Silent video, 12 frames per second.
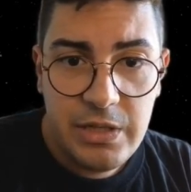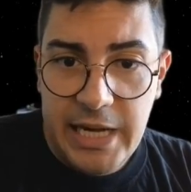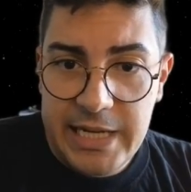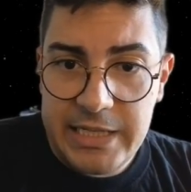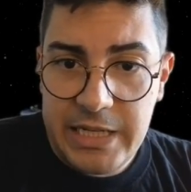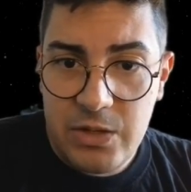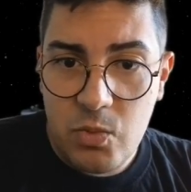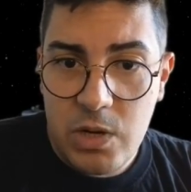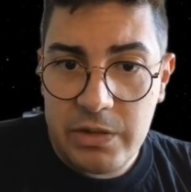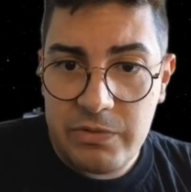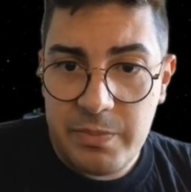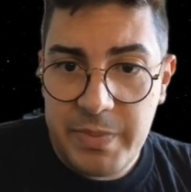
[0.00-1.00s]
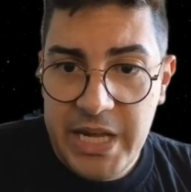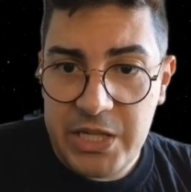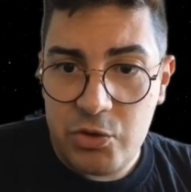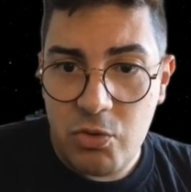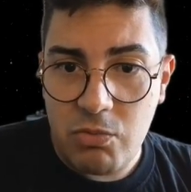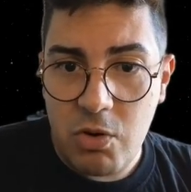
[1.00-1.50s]
I did one from Base
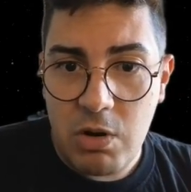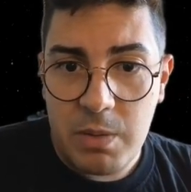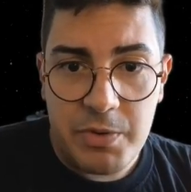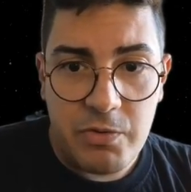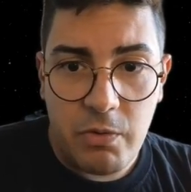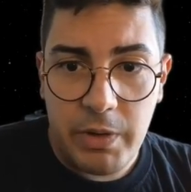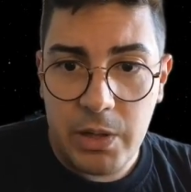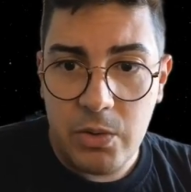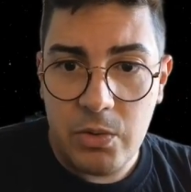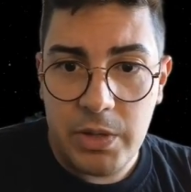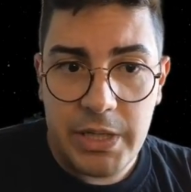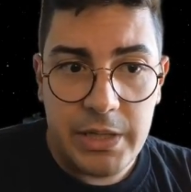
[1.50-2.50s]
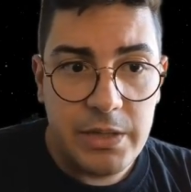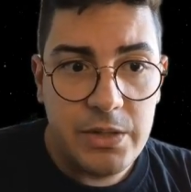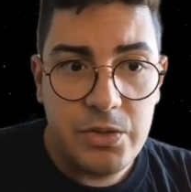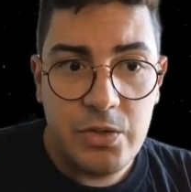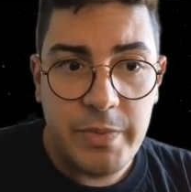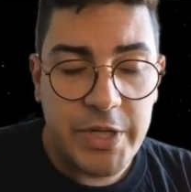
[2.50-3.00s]
to Aurora before recording
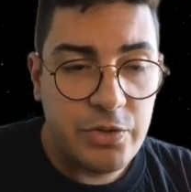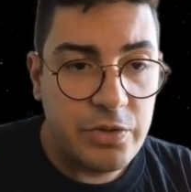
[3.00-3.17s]
to make sure that